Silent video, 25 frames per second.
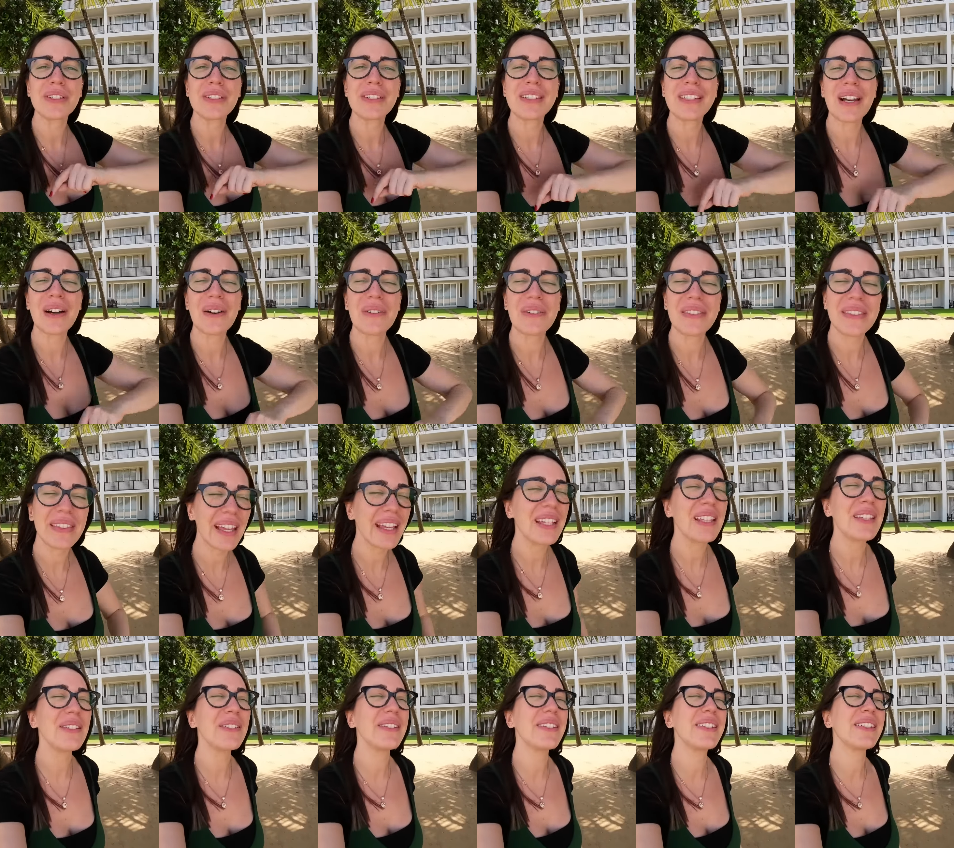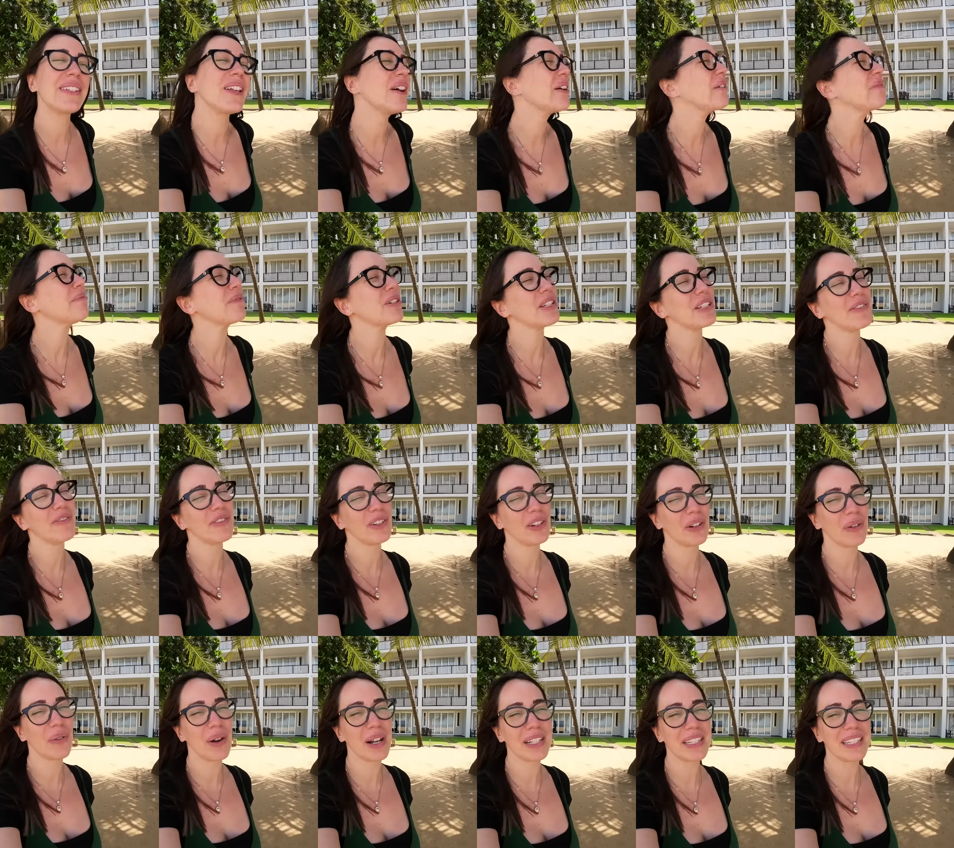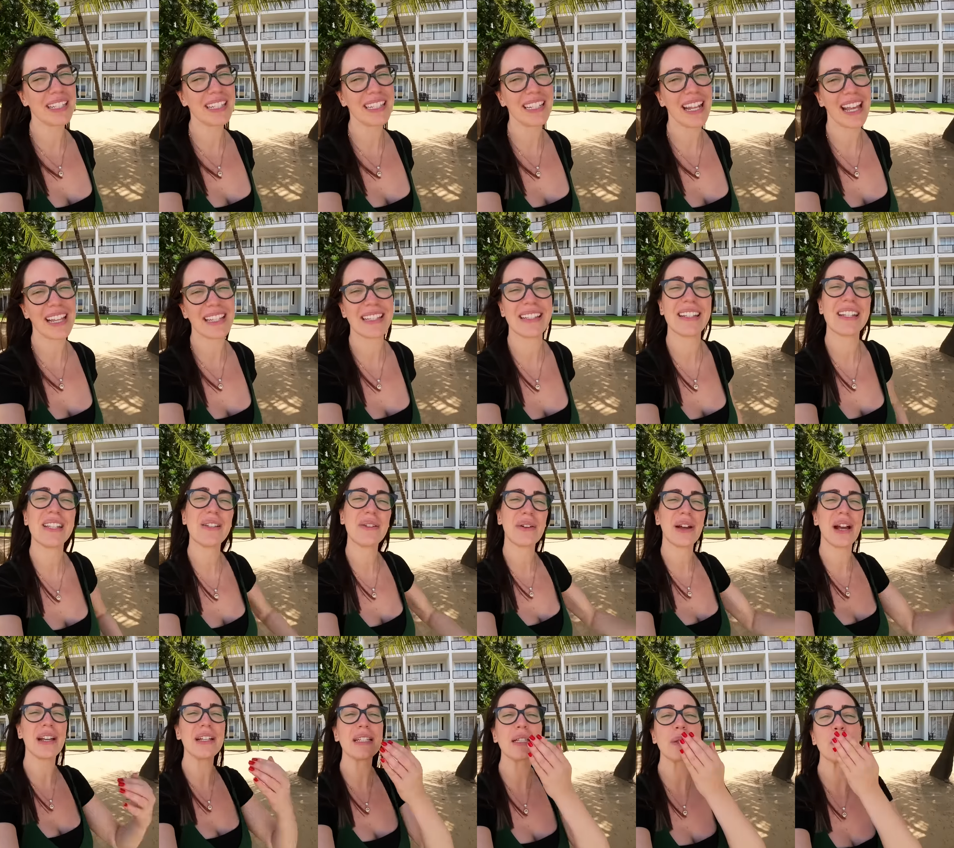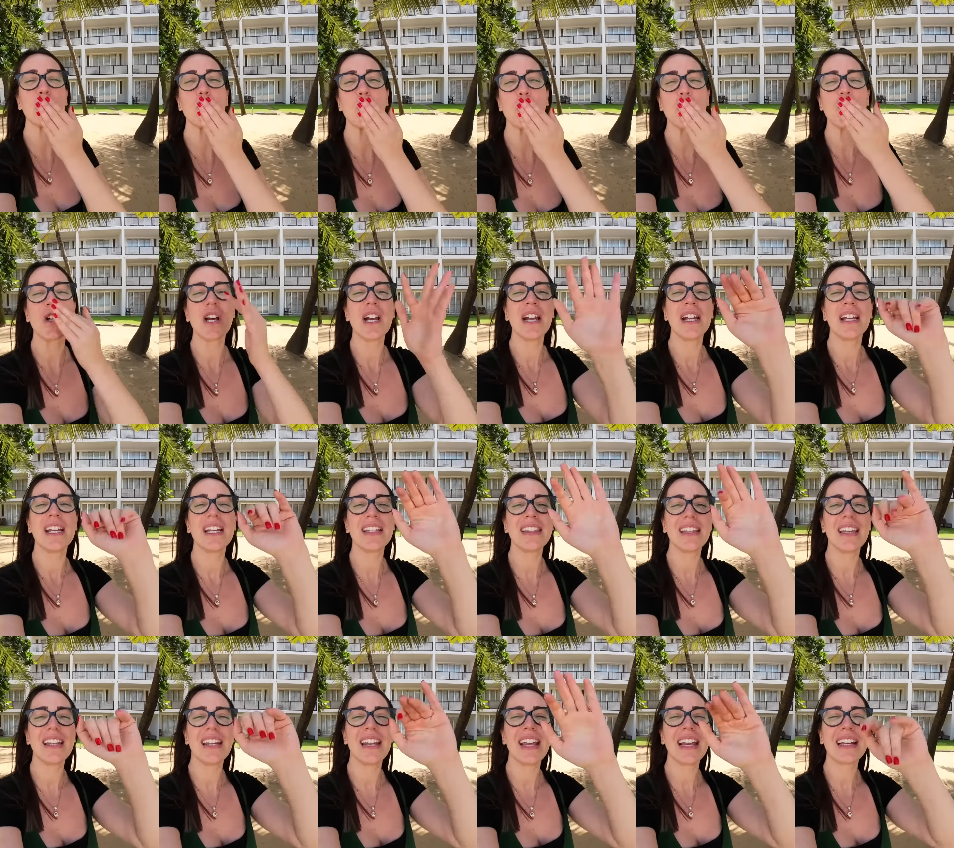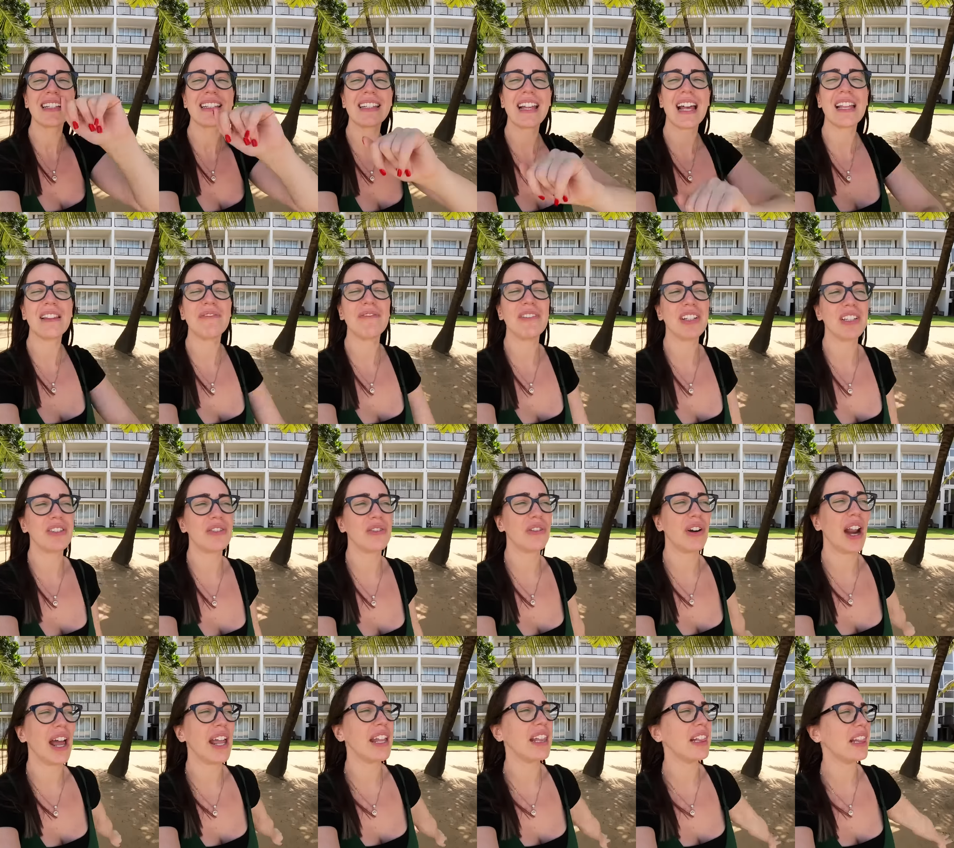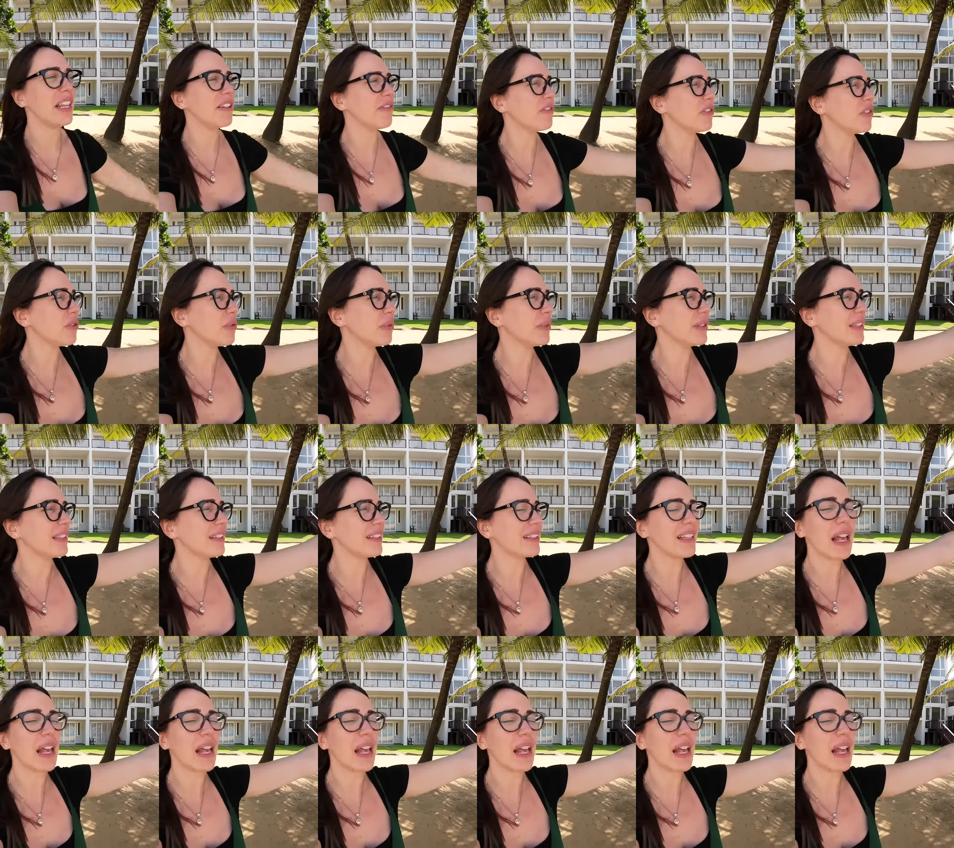So thank you so much for watching, and see you guys in the next adventure. I leave you with this